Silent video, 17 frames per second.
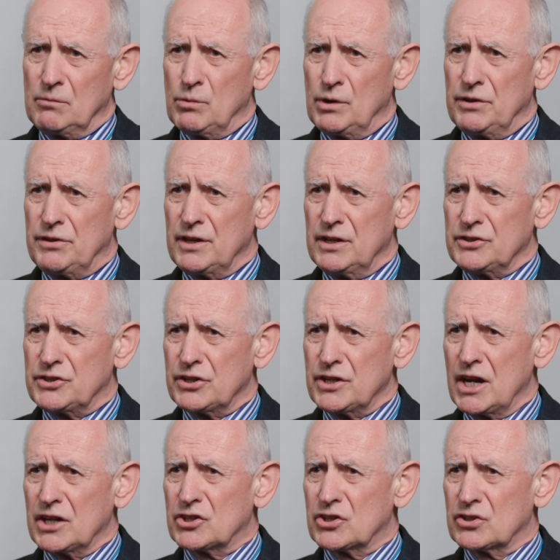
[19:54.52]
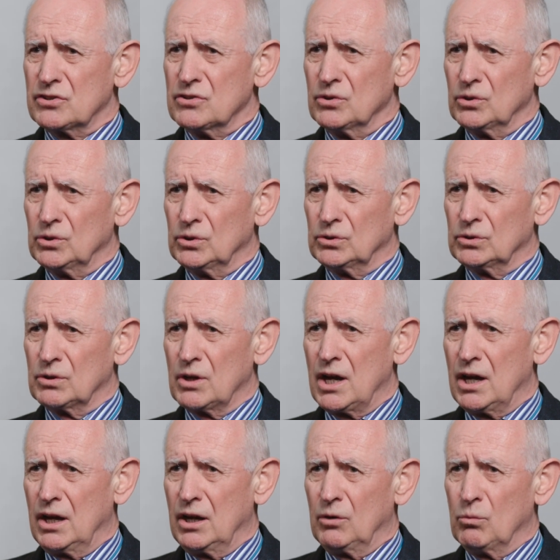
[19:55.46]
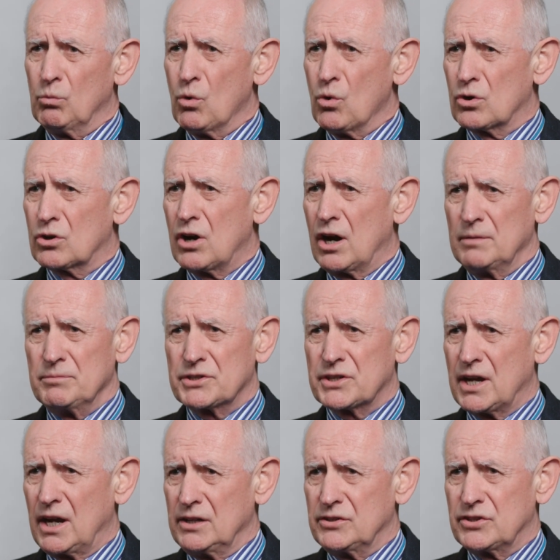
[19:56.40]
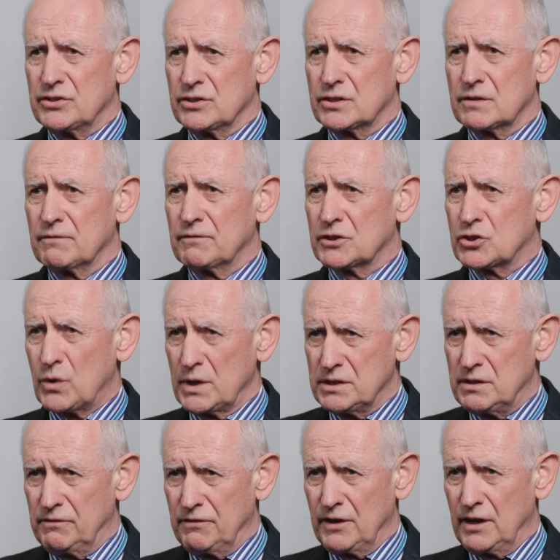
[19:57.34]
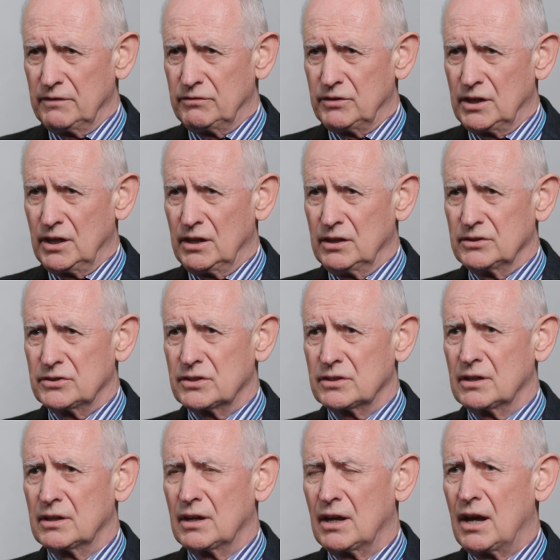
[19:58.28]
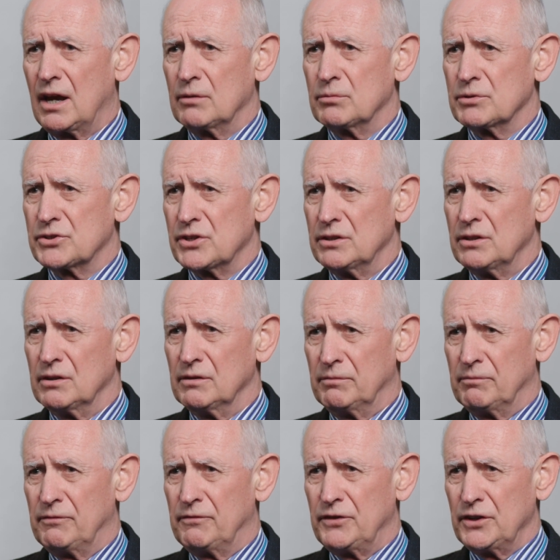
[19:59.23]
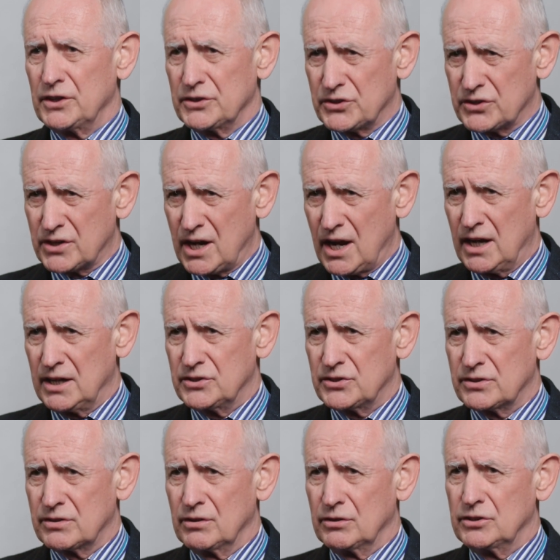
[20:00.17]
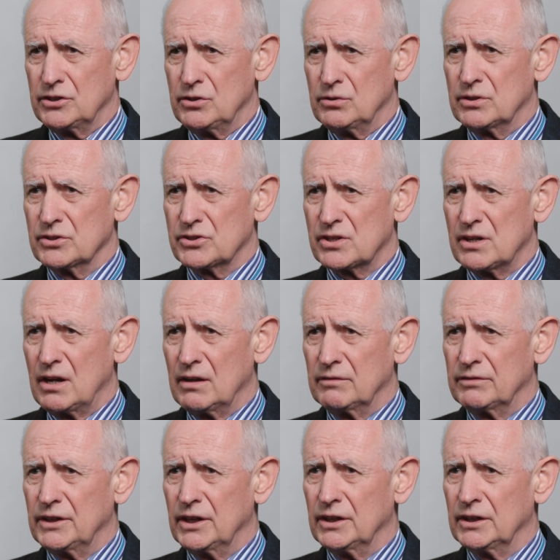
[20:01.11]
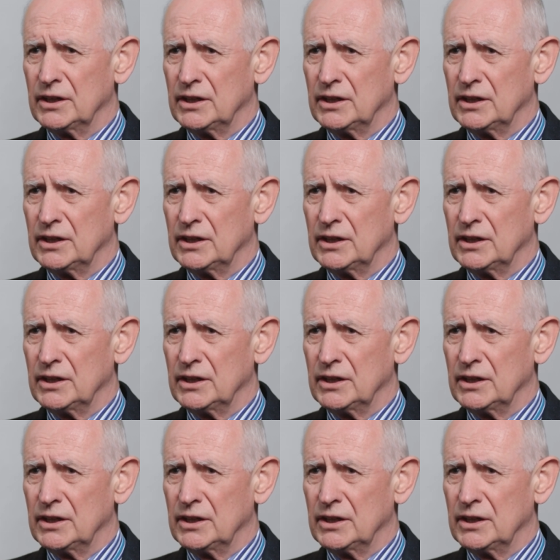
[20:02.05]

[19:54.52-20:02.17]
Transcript: with international war crimes cases for 25 years. I was in the first case that the Yugoslavia